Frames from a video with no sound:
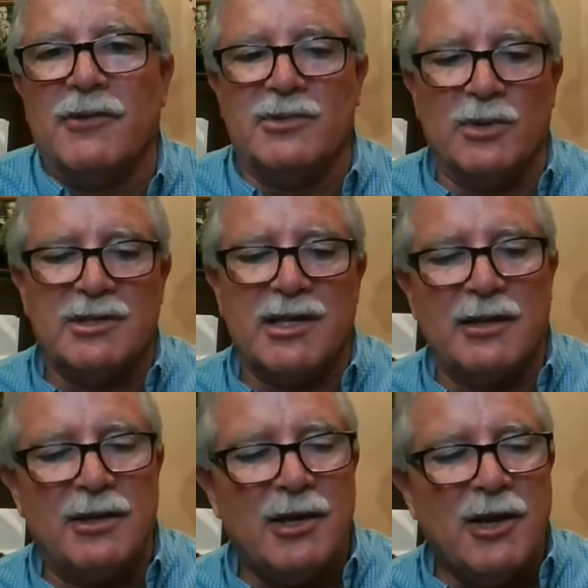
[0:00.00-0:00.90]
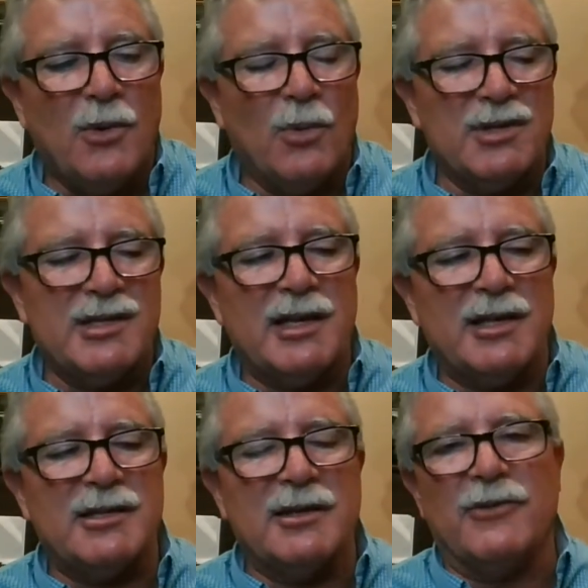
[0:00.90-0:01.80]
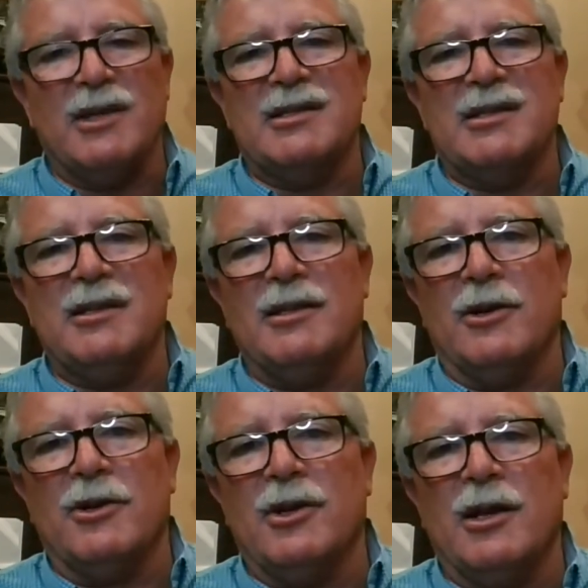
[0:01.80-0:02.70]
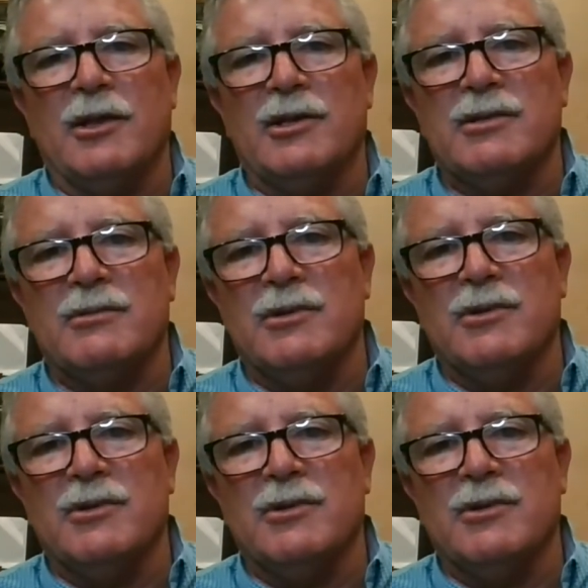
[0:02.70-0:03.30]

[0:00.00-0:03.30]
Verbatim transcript: Because once that once that stuff gets in there, you got this